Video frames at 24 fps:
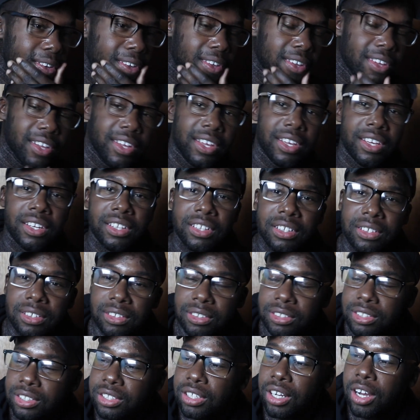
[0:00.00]
A
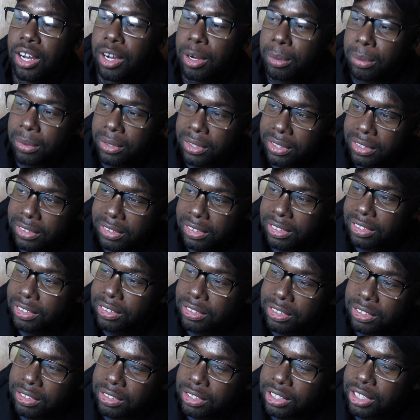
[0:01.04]
little somber, a
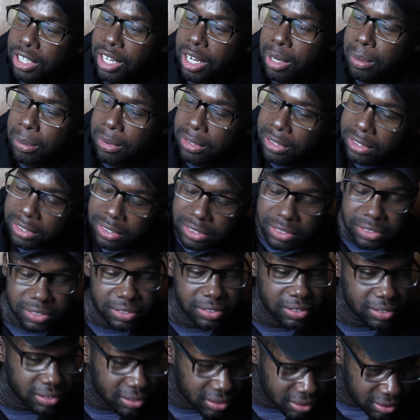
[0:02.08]
little somber. I
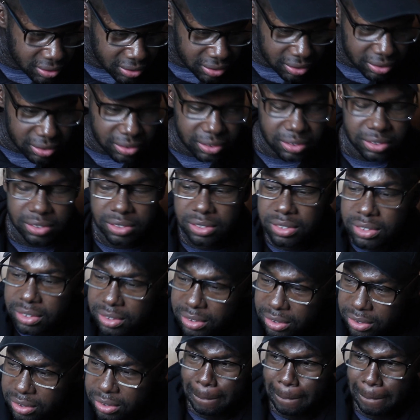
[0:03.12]
swear Paris will be brave.